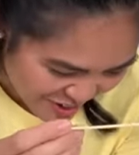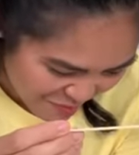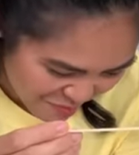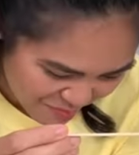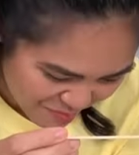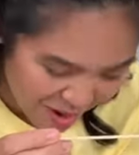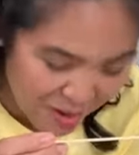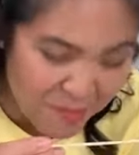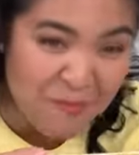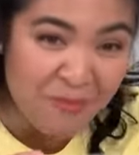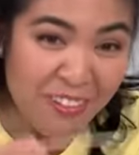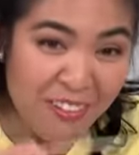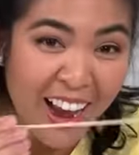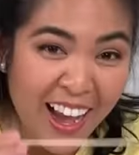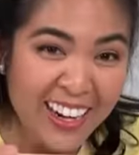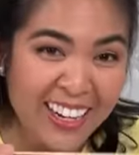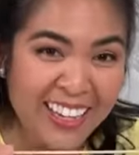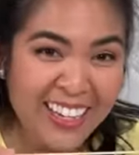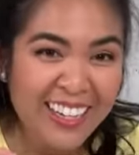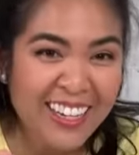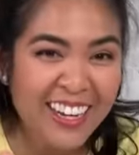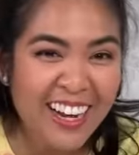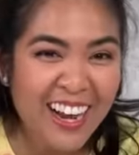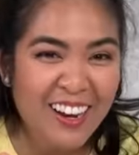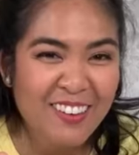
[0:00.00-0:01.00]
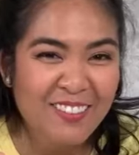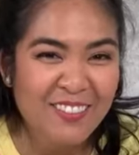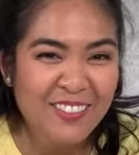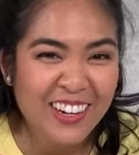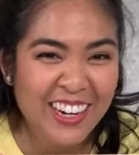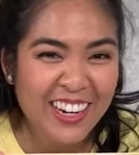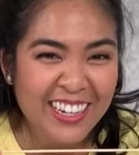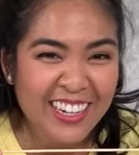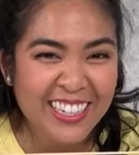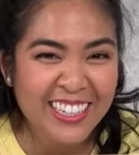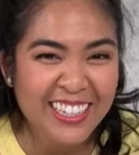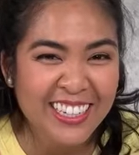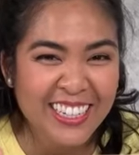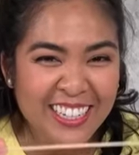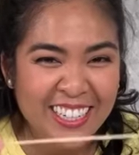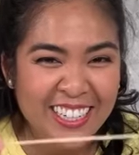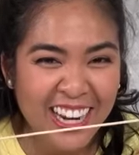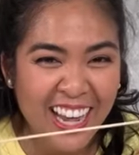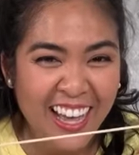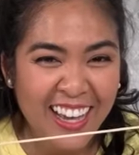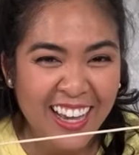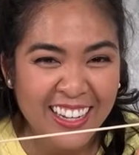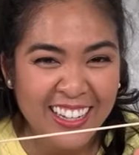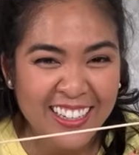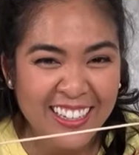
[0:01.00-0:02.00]
I'm ready to
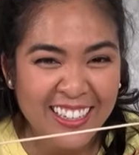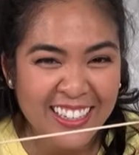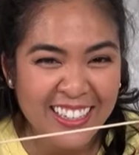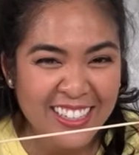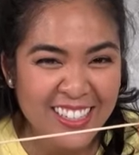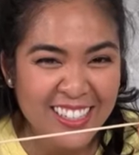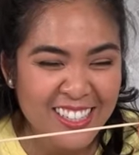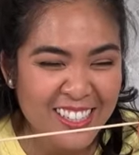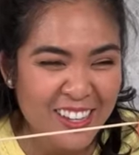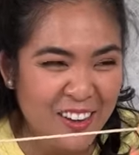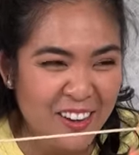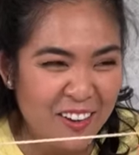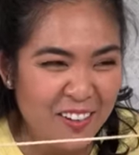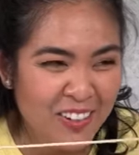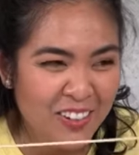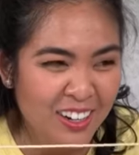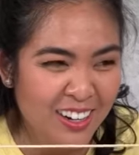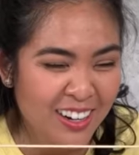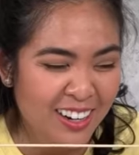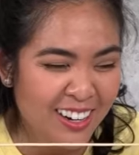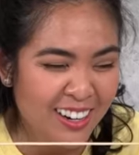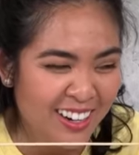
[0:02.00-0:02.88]
check. So